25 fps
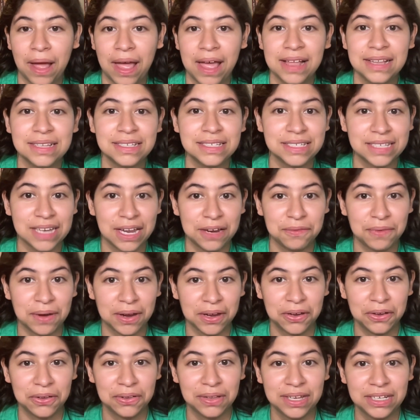and state
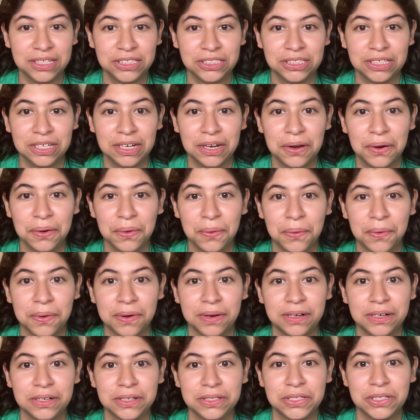regulation in
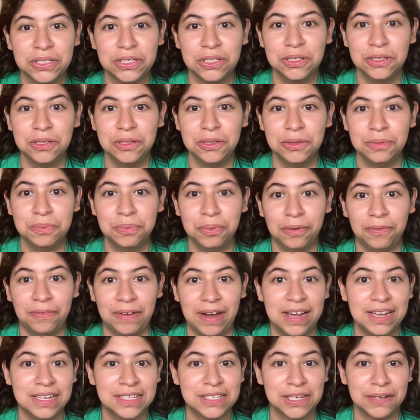order to
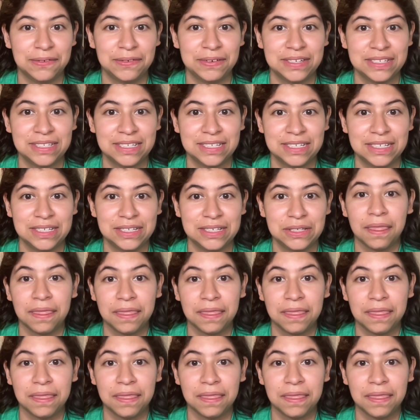provide services